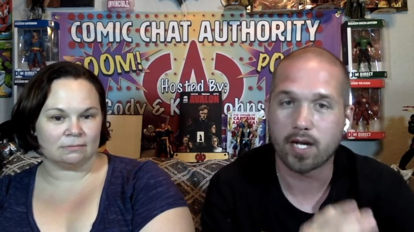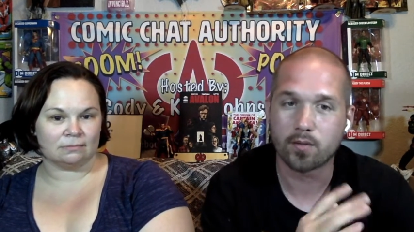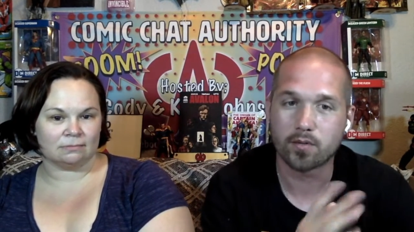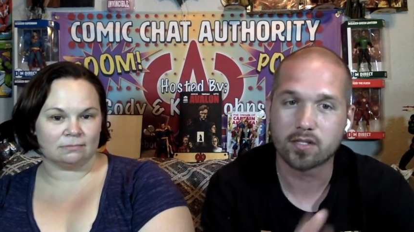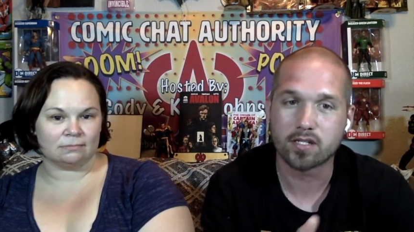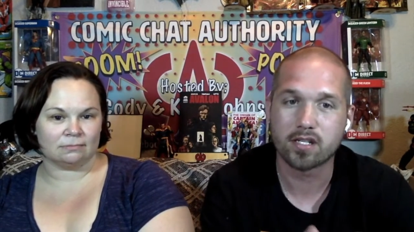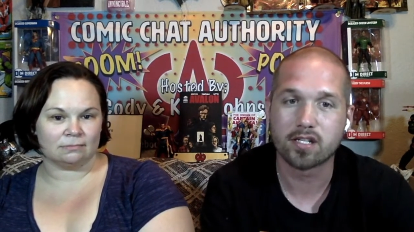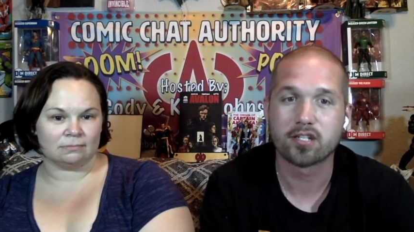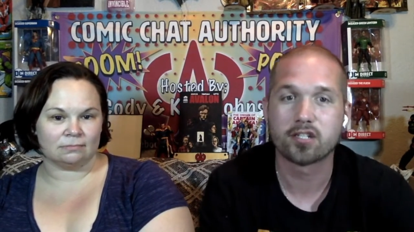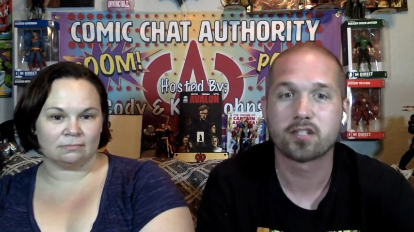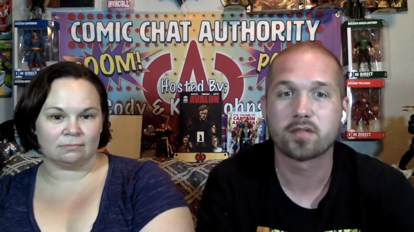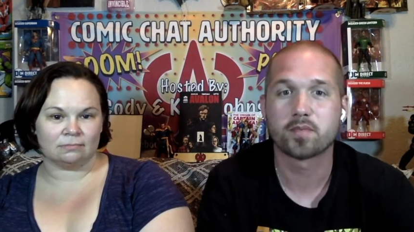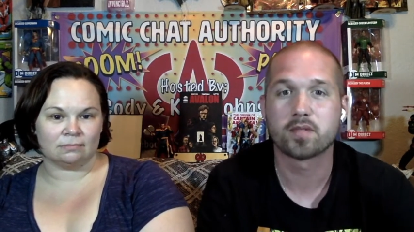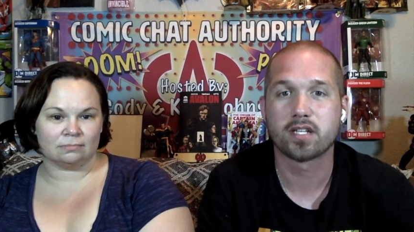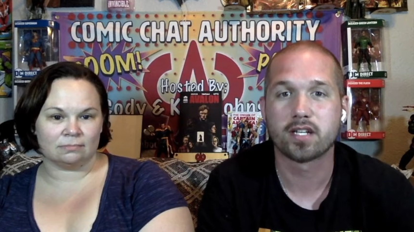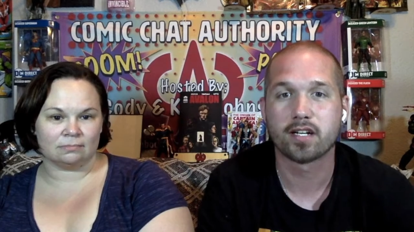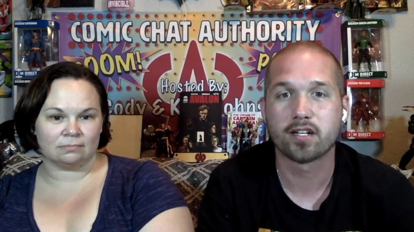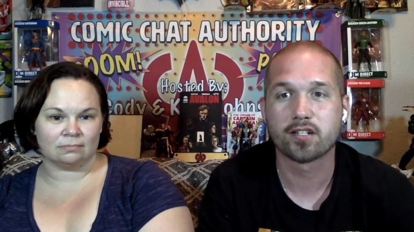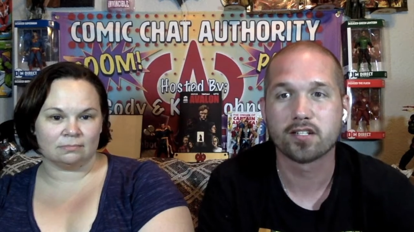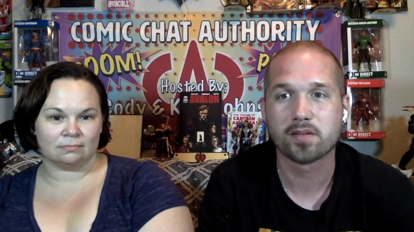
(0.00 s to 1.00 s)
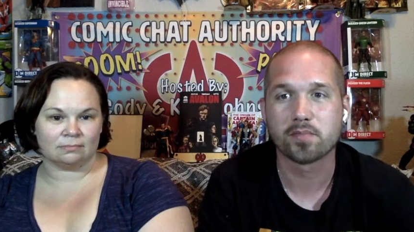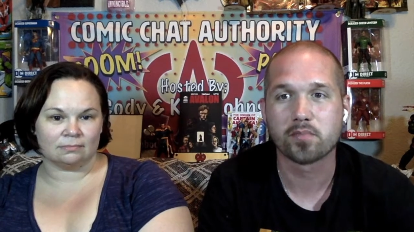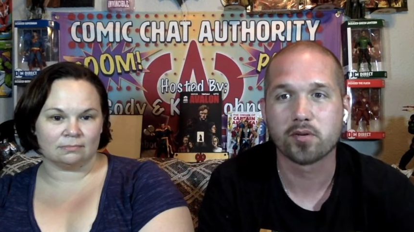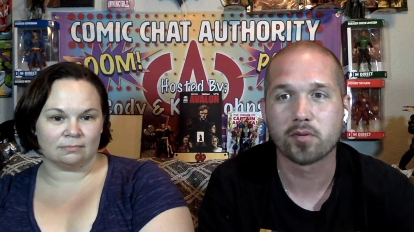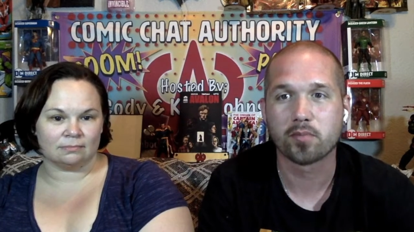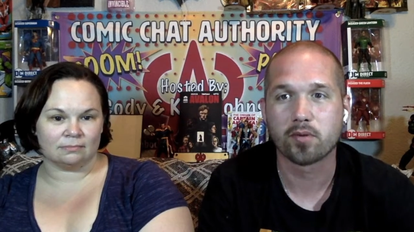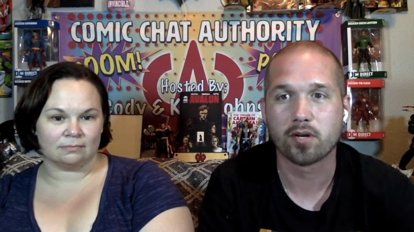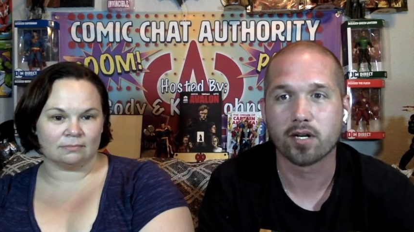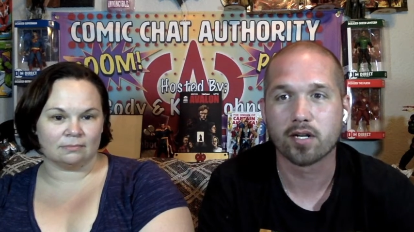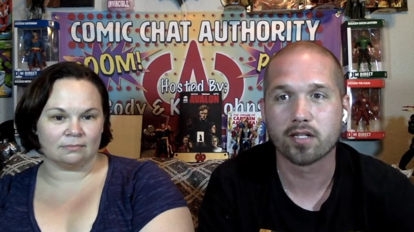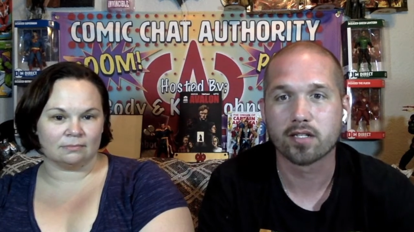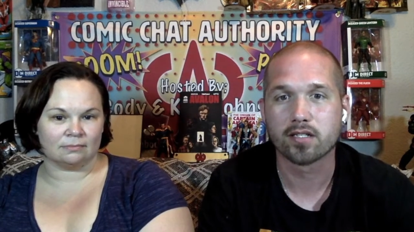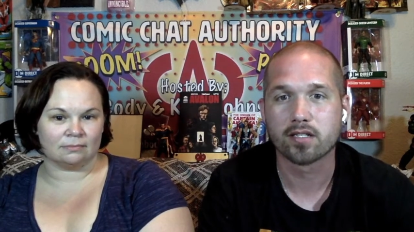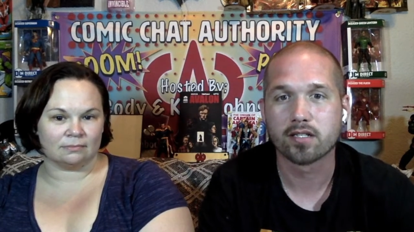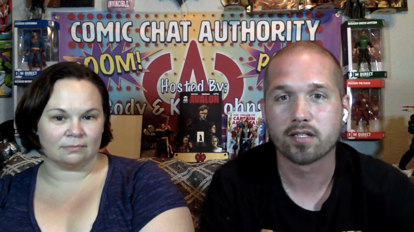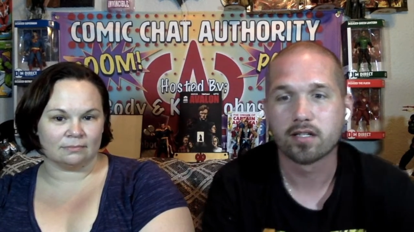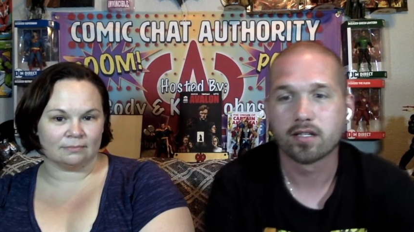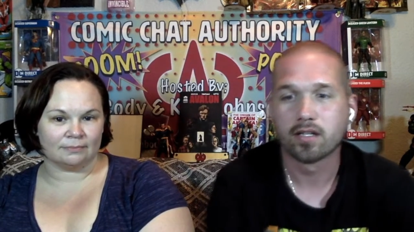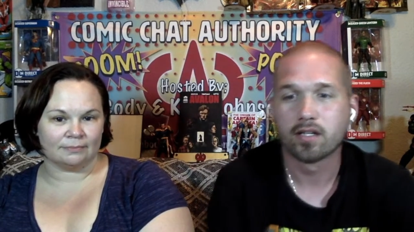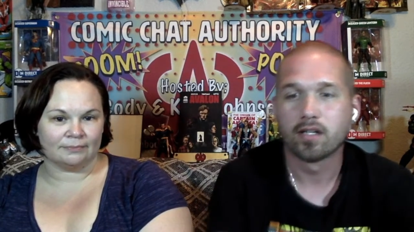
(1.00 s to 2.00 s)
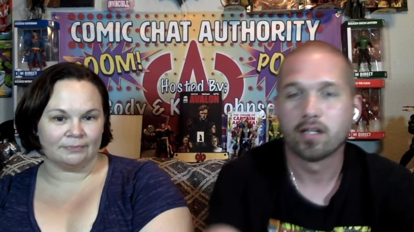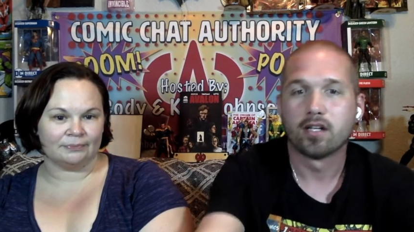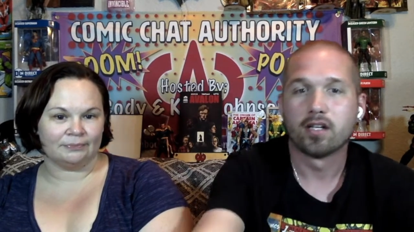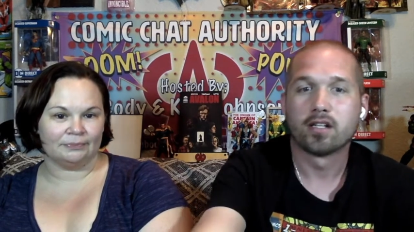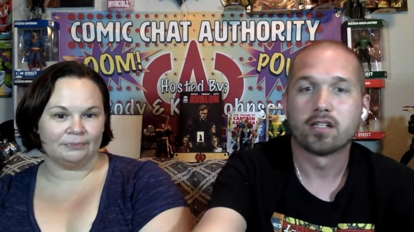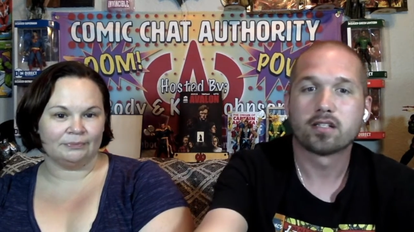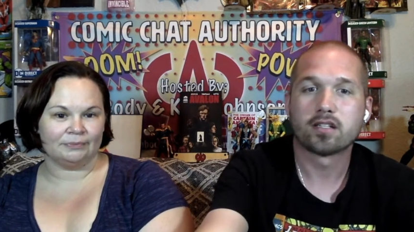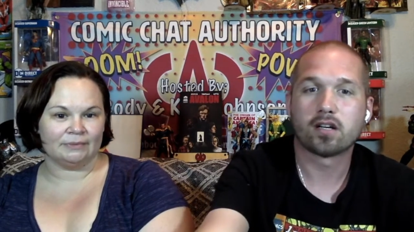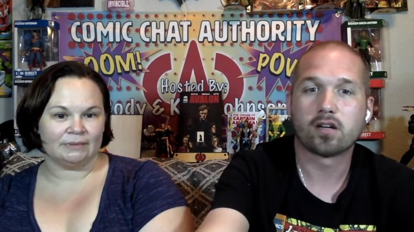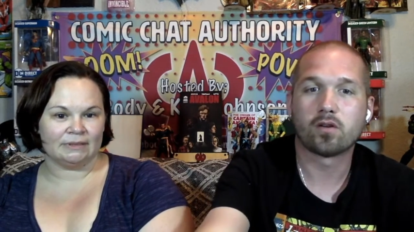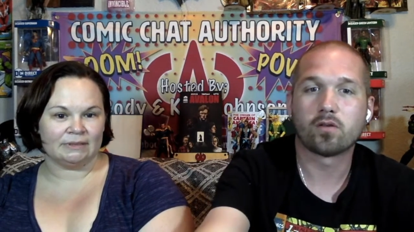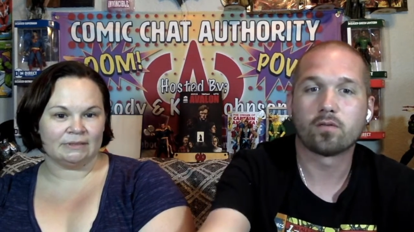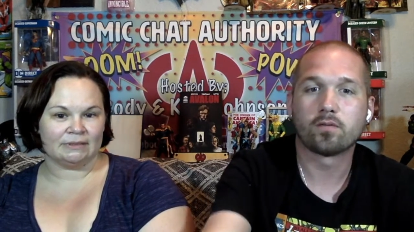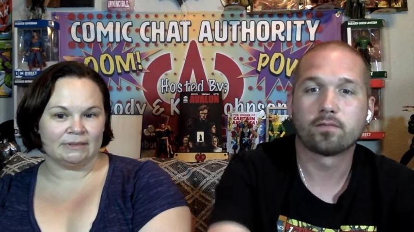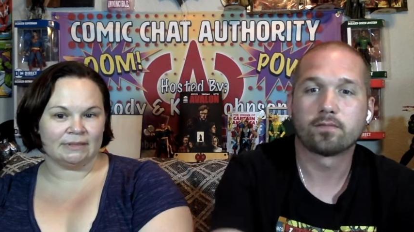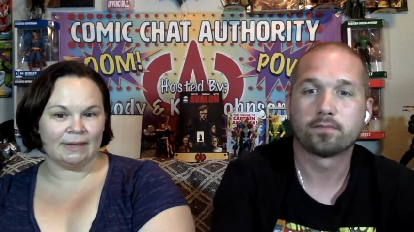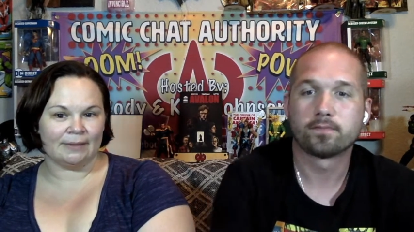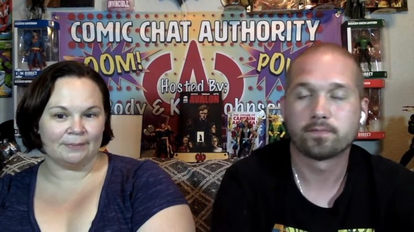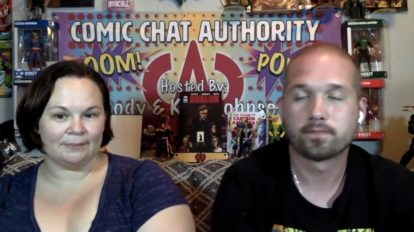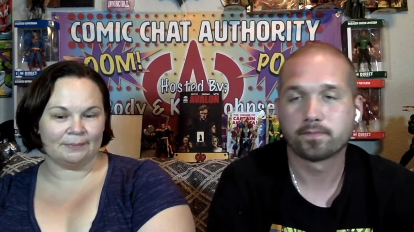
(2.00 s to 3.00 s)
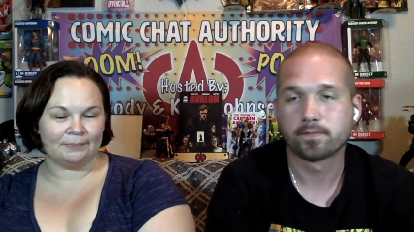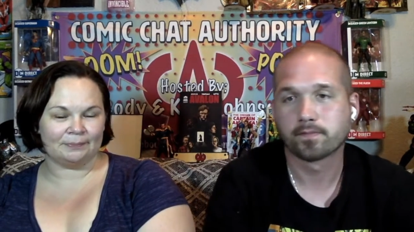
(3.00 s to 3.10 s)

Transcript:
Speaker 1: We'll send you some stickers and bookmarks. So. Yep.